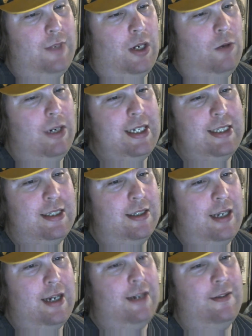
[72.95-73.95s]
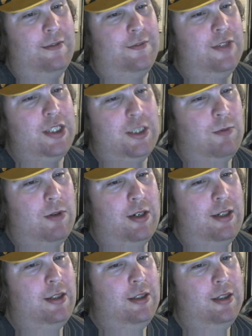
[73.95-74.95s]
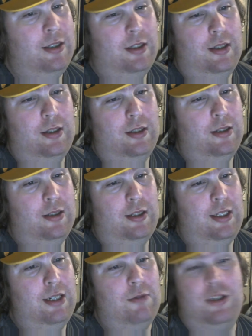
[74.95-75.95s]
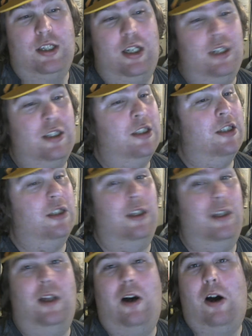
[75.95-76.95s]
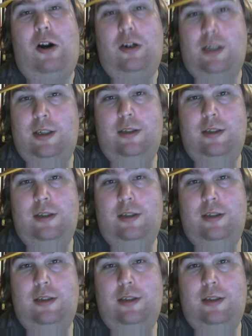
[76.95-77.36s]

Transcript: a race like this one, it was a slog.